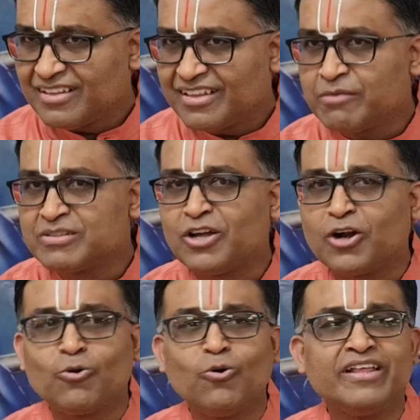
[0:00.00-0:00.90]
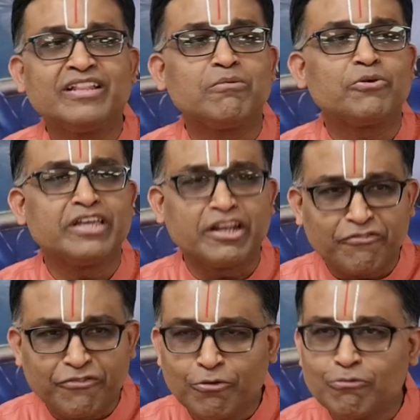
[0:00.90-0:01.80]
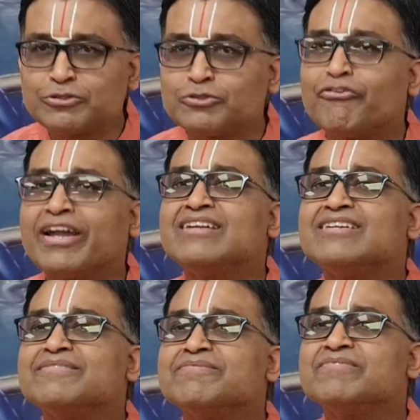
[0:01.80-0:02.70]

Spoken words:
he was not holding the bow. He refused to fight.